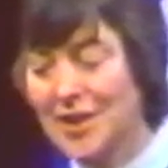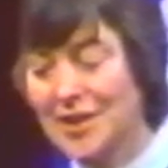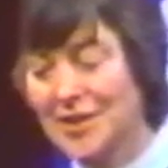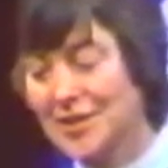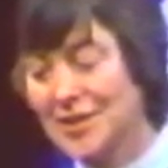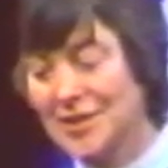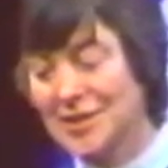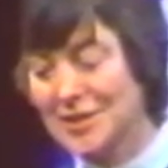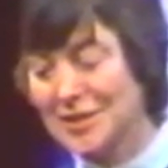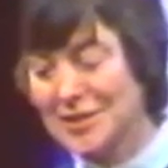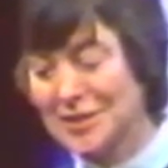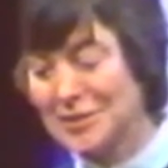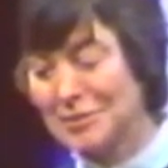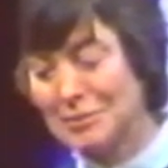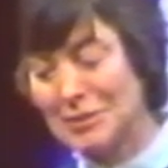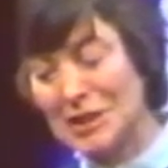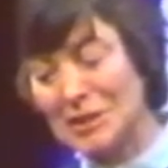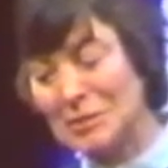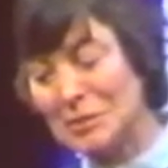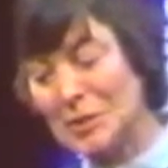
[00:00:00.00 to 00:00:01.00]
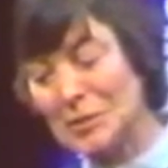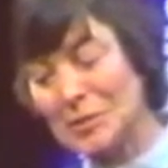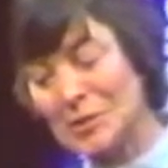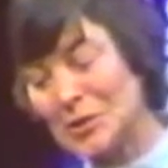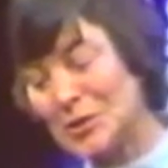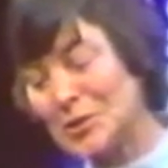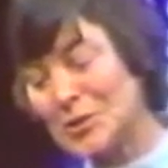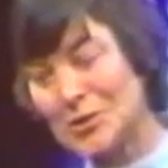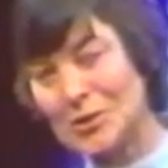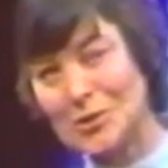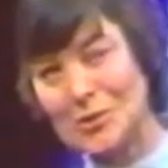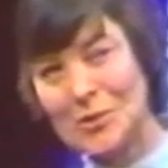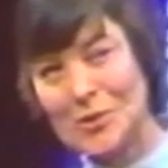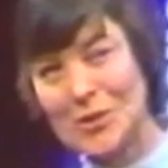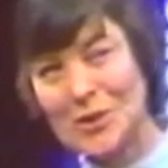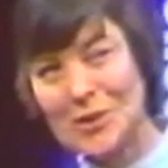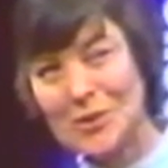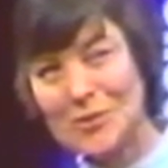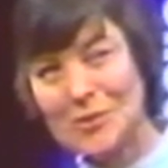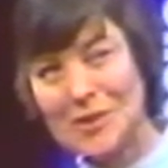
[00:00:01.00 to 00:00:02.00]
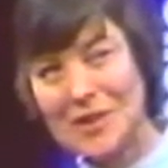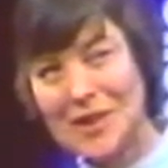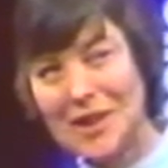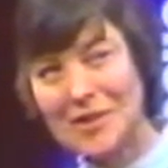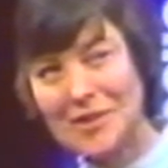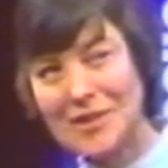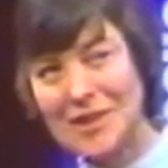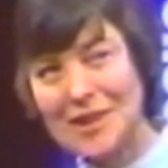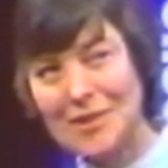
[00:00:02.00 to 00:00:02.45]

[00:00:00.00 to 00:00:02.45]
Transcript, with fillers: I think that many people use the word without